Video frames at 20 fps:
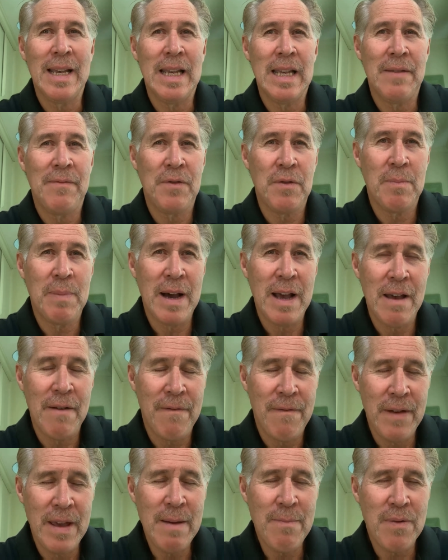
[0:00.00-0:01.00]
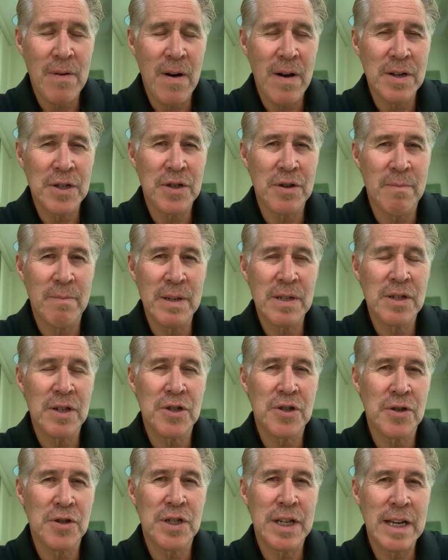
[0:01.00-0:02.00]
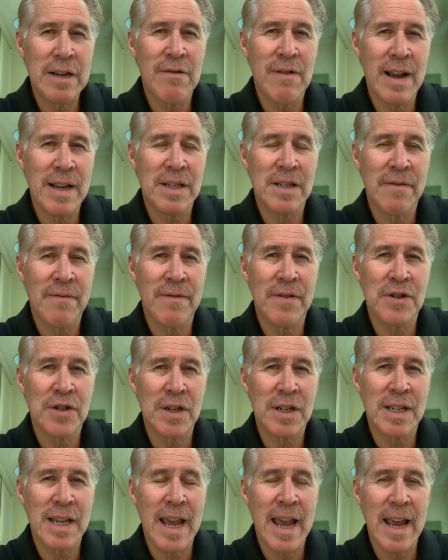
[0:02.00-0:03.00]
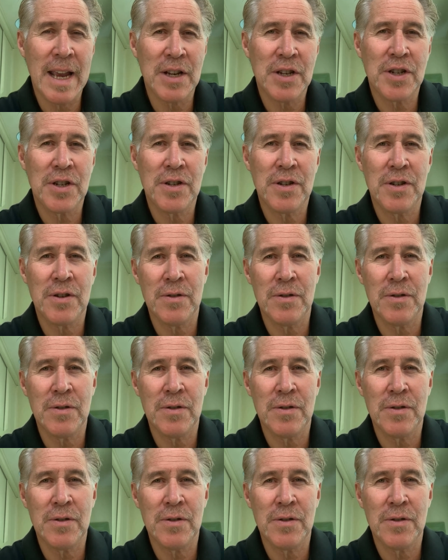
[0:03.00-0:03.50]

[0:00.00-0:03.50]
If you pay a fair price, your business should generate sufficient cash